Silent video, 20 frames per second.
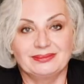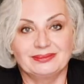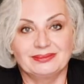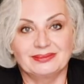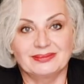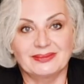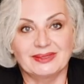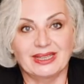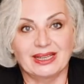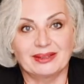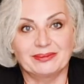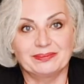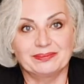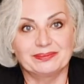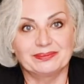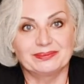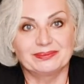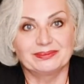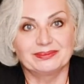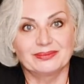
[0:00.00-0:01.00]
yeah,
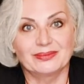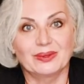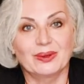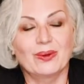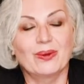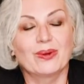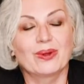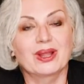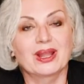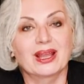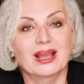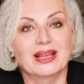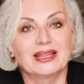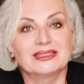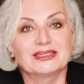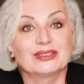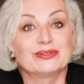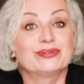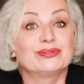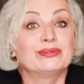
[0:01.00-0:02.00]
all
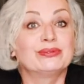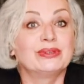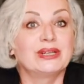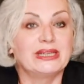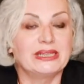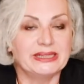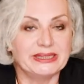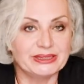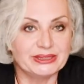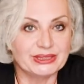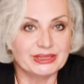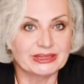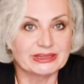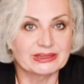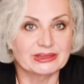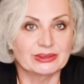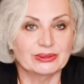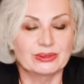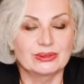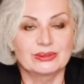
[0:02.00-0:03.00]
kinds of
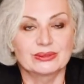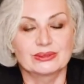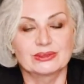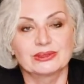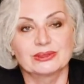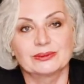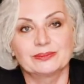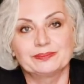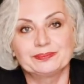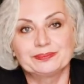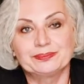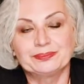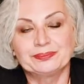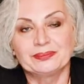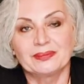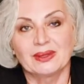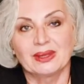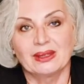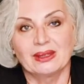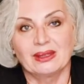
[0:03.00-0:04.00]
religions also.
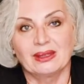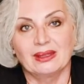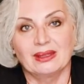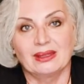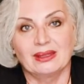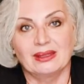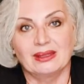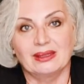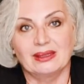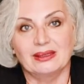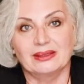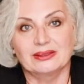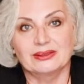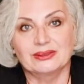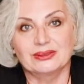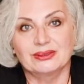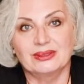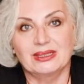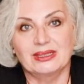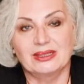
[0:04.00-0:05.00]
Uh,
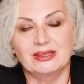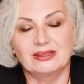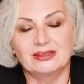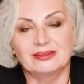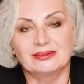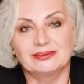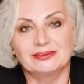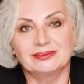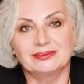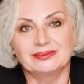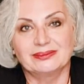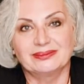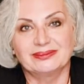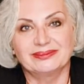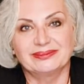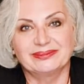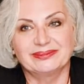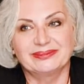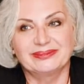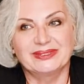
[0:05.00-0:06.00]
so there are
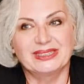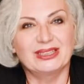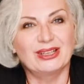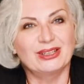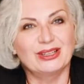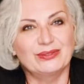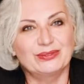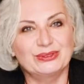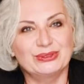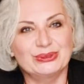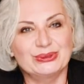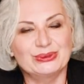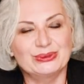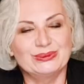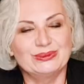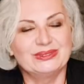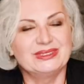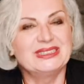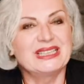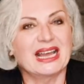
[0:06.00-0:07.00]
a lot of to
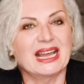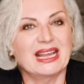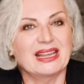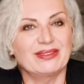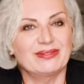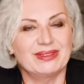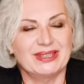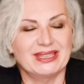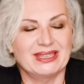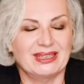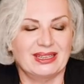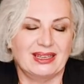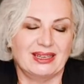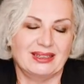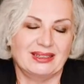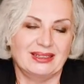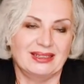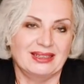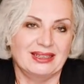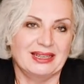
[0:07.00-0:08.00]
dive in
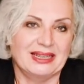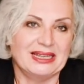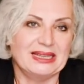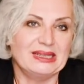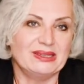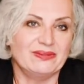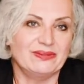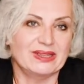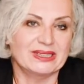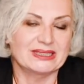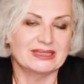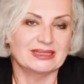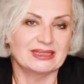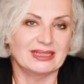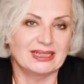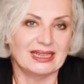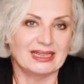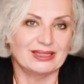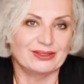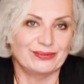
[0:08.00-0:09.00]
and
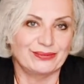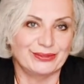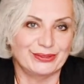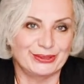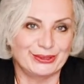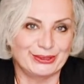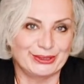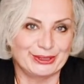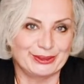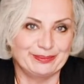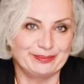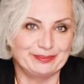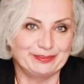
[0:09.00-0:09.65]
investigate further.